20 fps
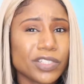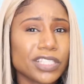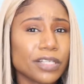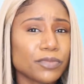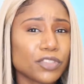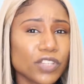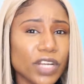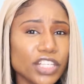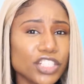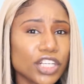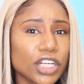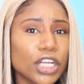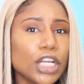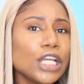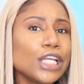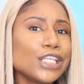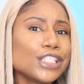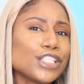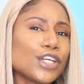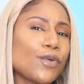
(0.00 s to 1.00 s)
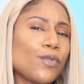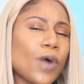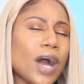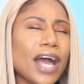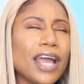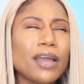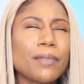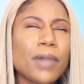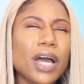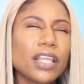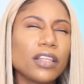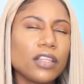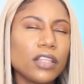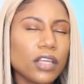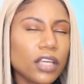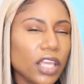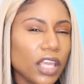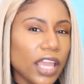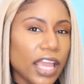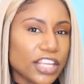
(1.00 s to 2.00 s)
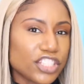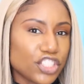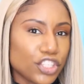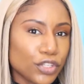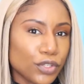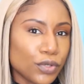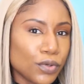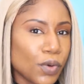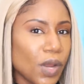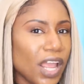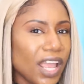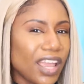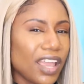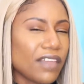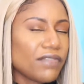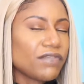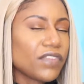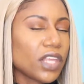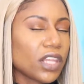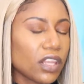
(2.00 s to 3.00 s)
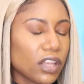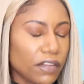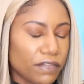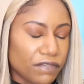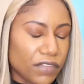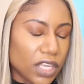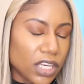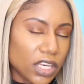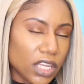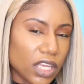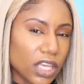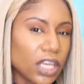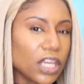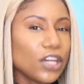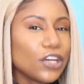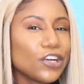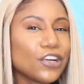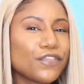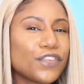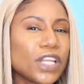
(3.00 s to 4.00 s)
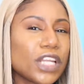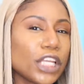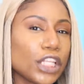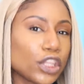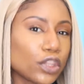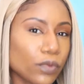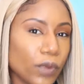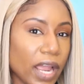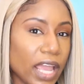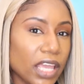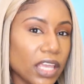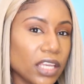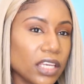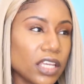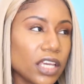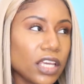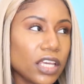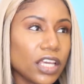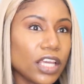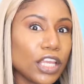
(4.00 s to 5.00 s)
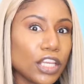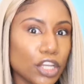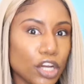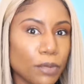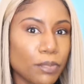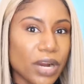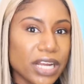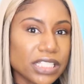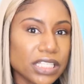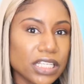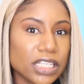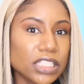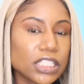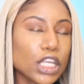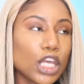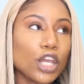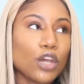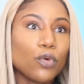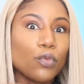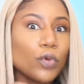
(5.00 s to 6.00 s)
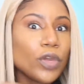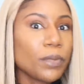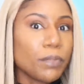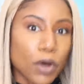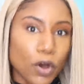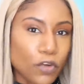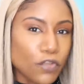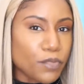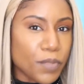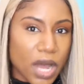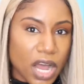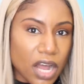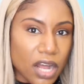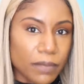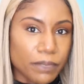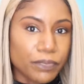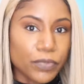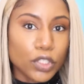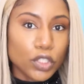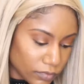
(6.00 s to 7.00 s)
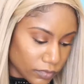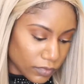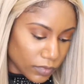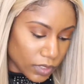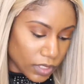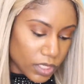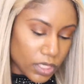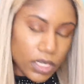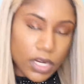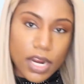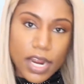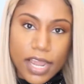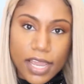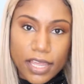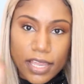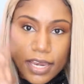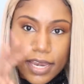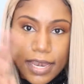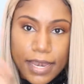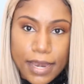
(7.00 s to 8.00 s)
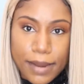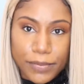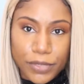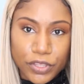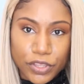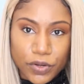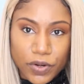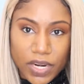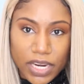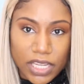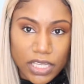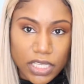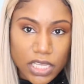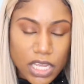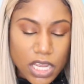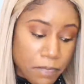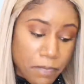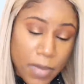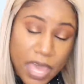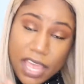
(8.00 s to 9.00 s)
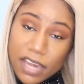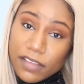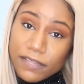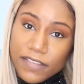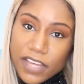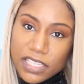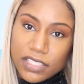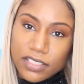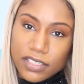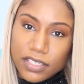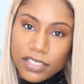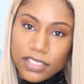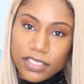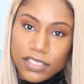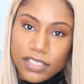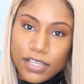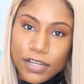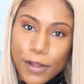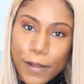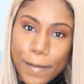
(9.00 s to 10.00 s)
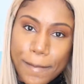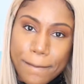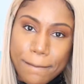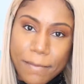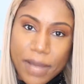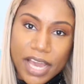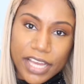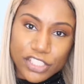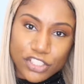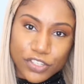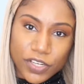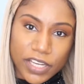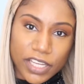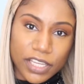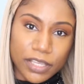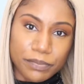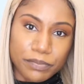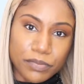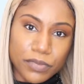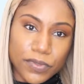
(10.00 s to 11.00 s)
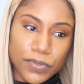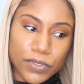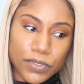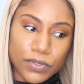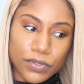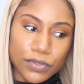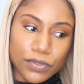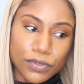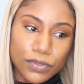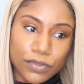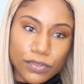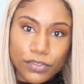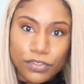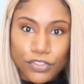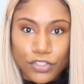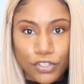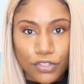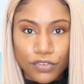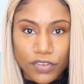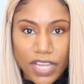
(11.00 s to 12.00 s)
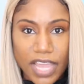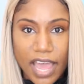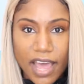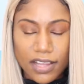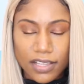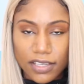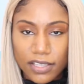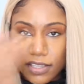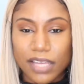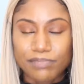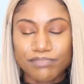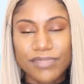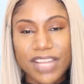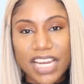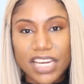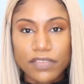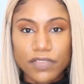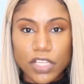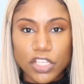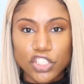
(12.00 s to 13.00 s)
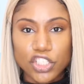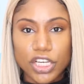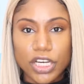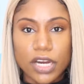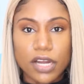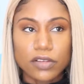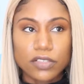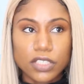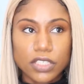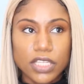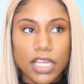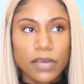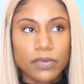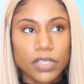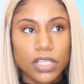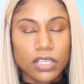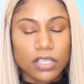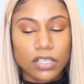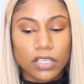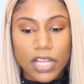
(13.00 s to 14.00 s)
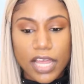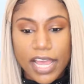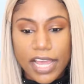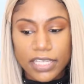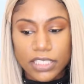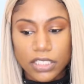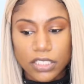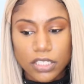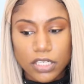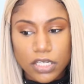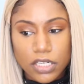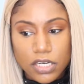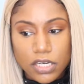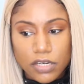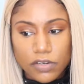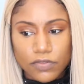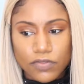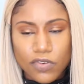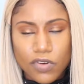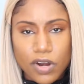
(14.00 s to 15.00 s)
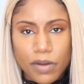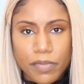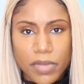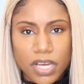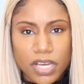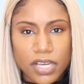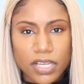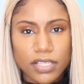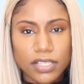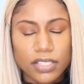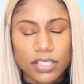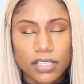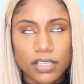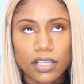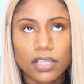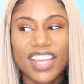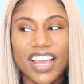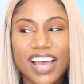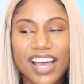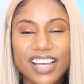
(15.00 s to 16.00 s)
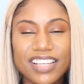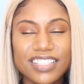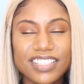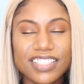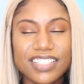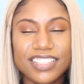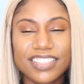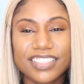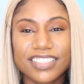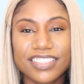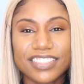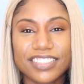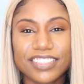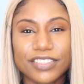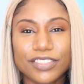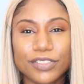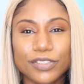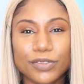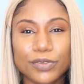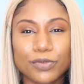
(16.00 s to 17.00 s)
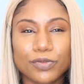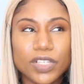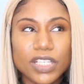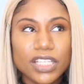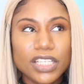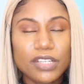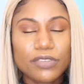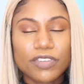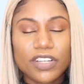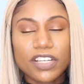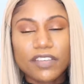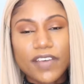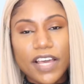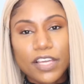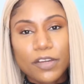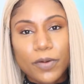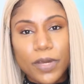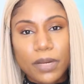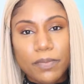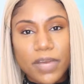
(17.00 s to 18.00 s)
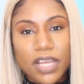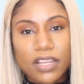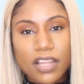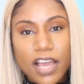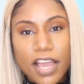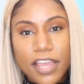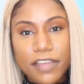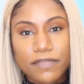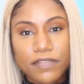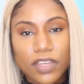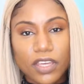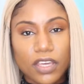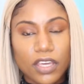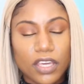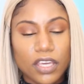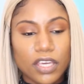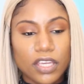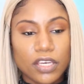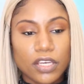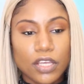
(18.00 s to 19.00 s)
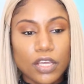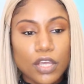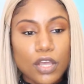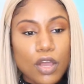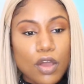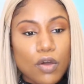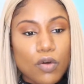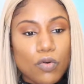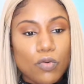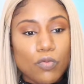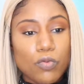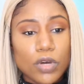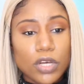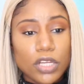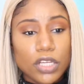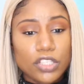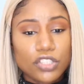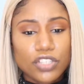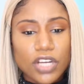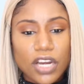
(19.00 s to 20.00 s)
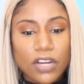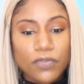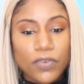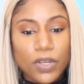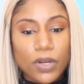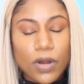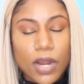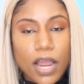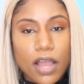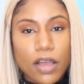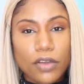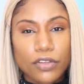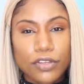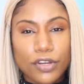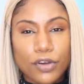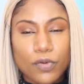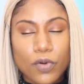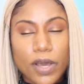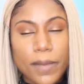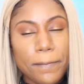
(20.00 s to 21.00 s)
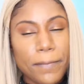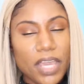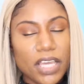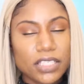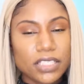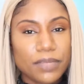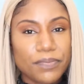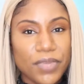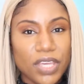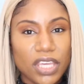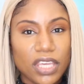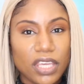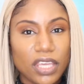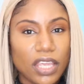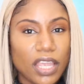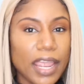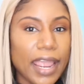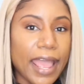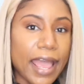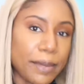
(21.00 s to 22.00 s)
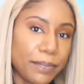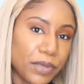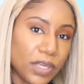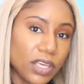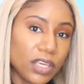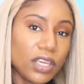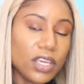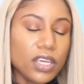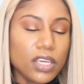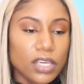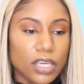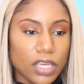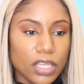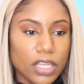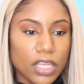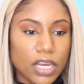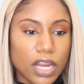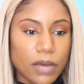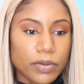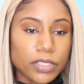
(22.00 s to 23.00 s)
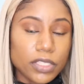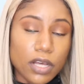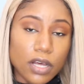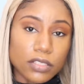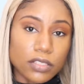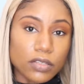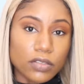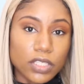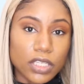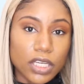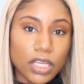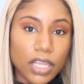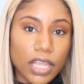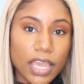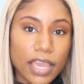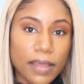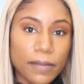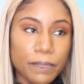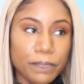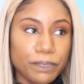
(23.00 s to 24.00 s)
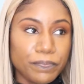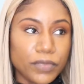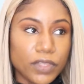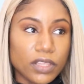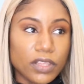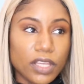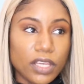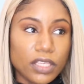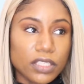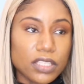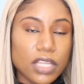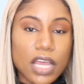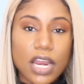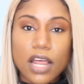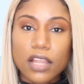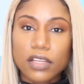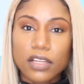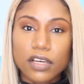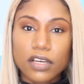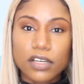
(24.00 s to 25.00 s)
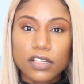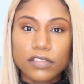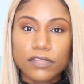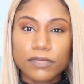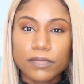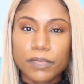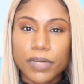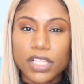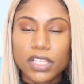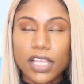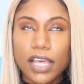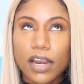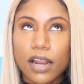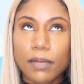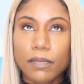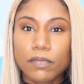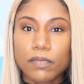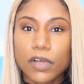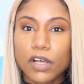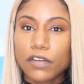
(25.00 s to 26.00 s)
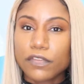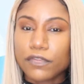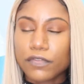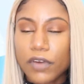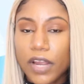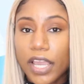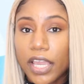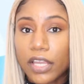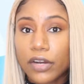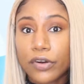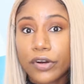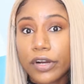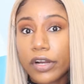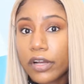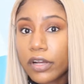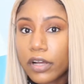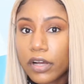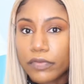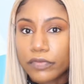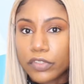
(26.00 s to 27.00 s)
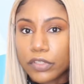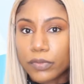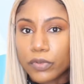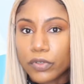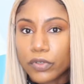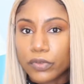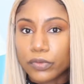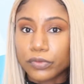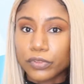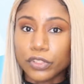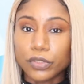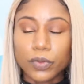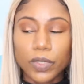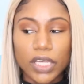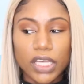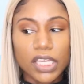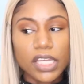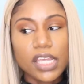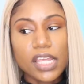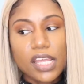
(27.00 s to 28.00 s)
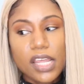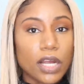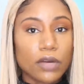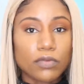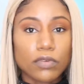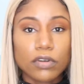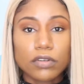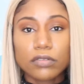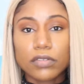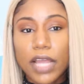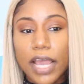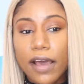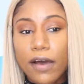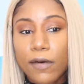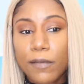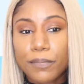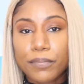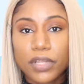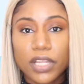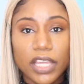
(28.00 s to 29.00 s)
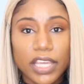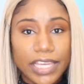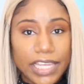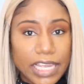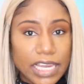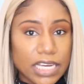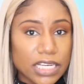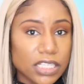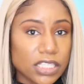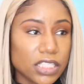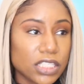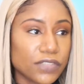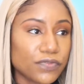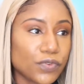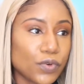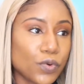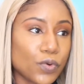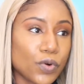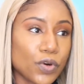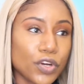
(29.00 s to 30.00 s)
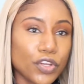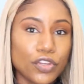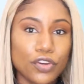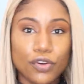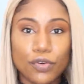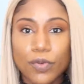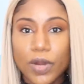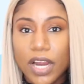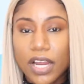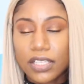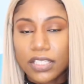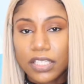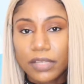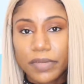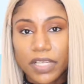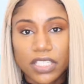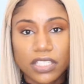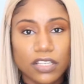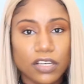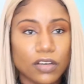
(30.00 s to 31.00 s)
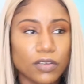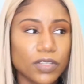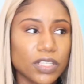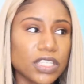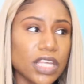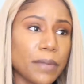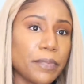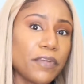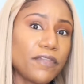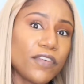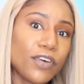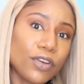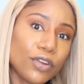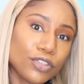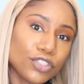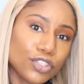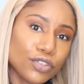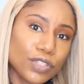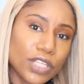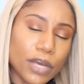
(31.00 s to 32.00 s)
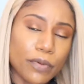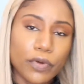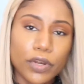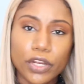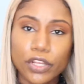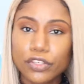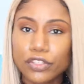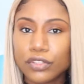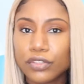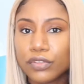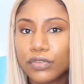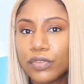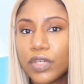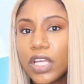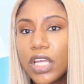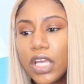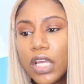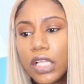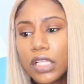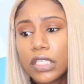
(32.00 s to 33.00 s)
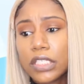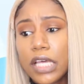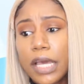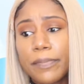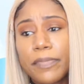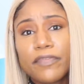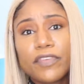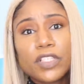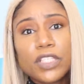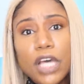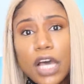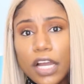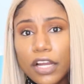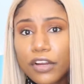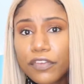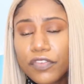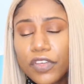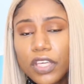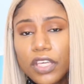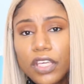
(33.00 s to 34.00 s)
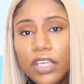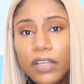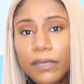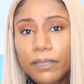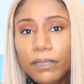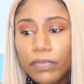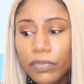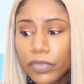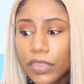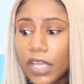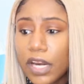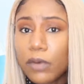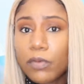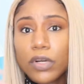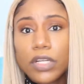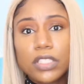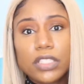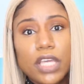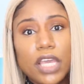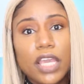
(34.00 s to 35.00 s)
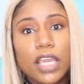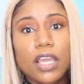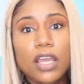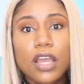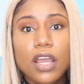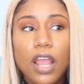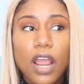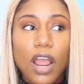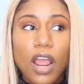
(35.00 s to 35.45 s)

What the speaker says: with some stranger. So why am I looking at you and feeling offended or feeling threatened in your presence? We both bomb. All right, number 3, manifesting my dreams to reality. Not even this year, I was just saying within the last 4 months, I just really reevaluated my life and was trying to figure out, you know, what makes me happy. And then I was also looking at the things that I love but that I'm afraid or uncomfortable doing. I wrote out plans for, you know, where I see myself, the type of photo shoots I want to do, the type of photography that I want to take